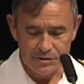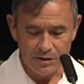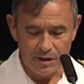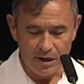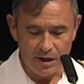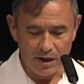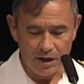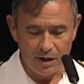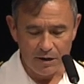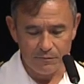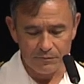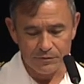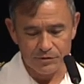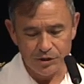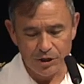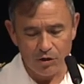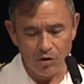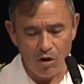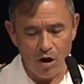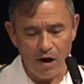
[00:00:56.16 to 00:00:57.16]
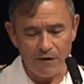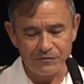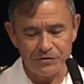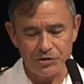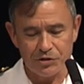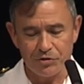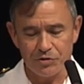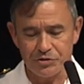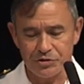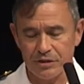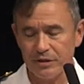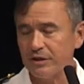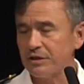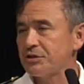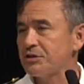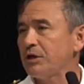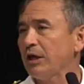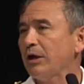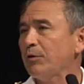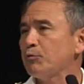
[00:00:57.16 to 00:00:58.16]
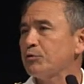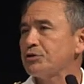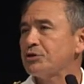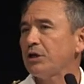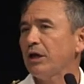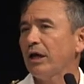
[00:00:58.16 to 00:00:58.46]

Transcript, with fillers: uh, general officers and distinguished